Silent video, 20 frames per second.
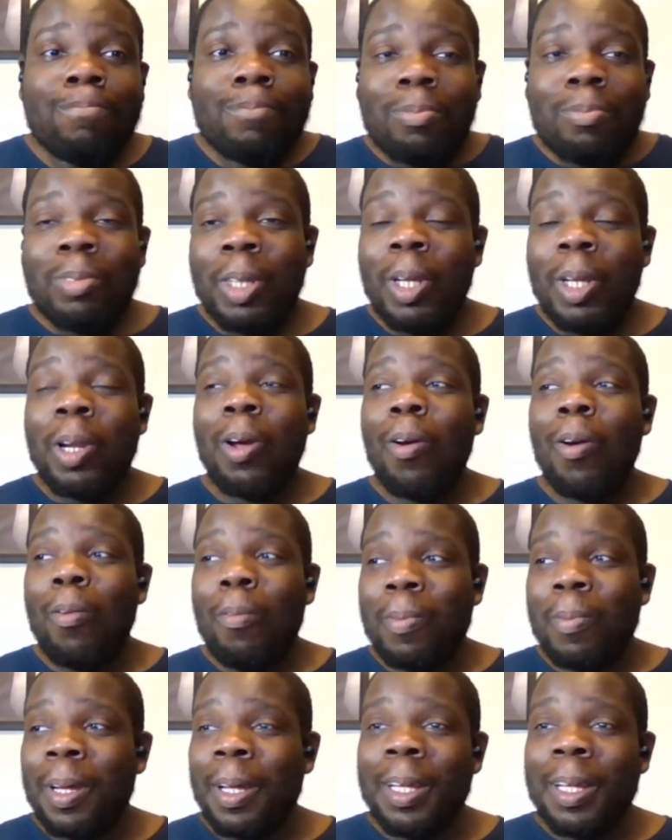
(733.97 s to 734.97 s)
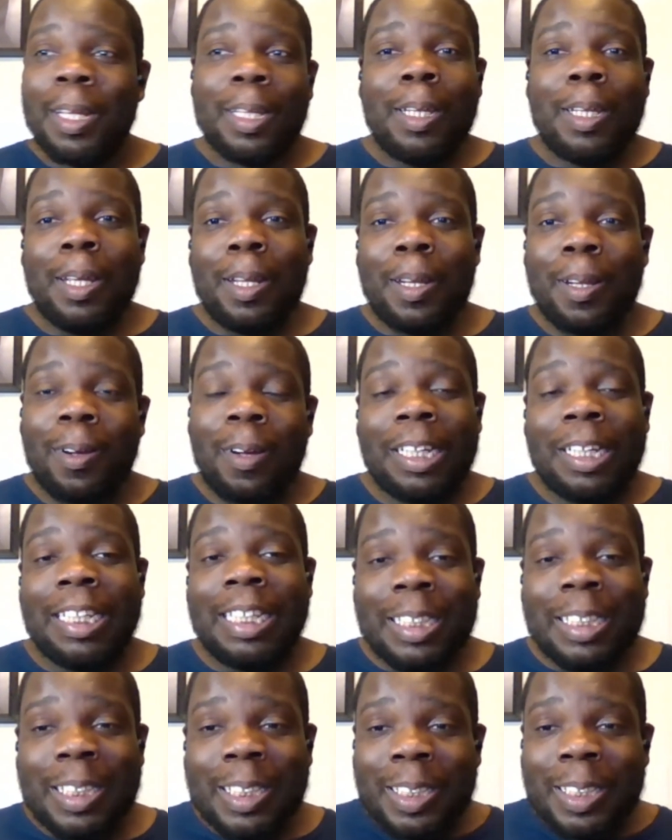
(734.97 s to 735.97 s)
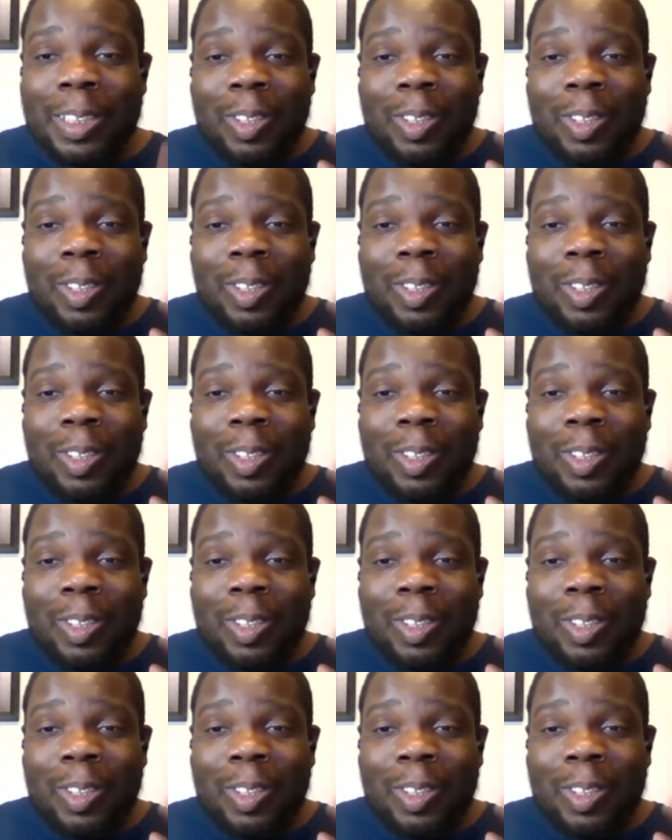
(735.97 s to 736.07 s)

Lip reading: but these